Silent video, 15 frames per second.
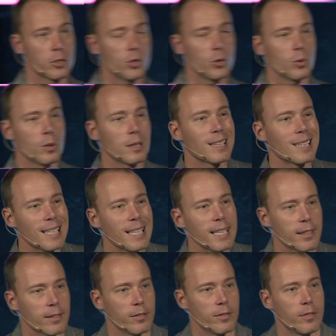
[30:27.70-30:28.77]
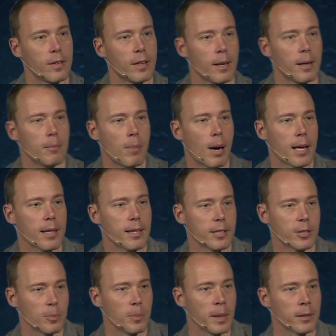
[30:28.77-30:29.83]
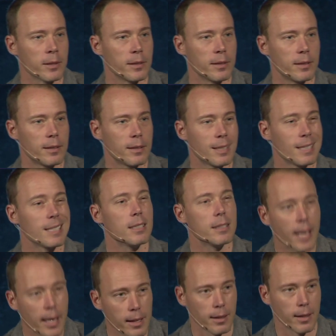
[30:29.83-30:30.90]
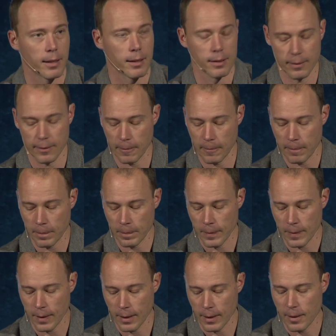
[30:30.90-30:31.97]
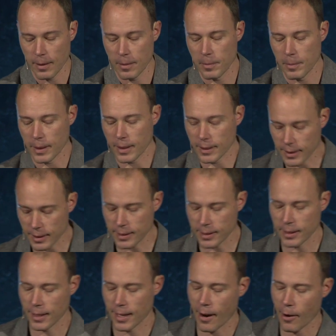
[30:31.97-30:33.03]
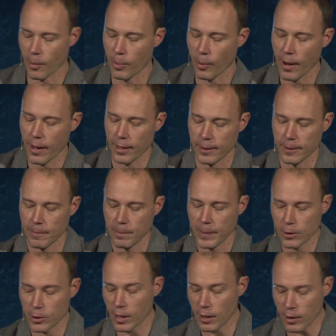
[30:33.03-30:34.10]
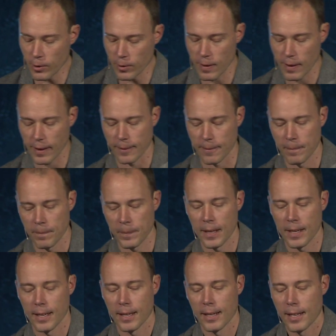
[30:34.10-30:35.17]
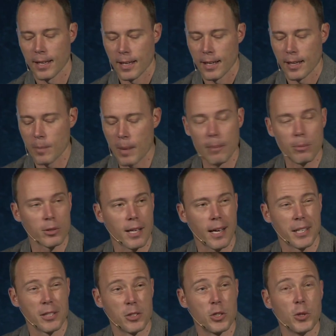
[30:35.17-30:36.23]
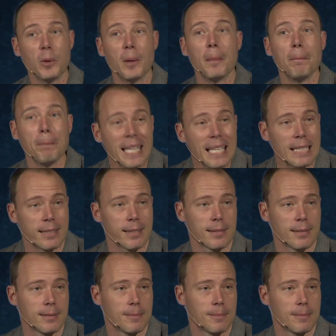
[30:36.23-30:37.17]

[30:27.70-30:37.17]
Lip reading: to live by this meal daily because it's our bread. Here's the third thing the Bible's likened to: meat.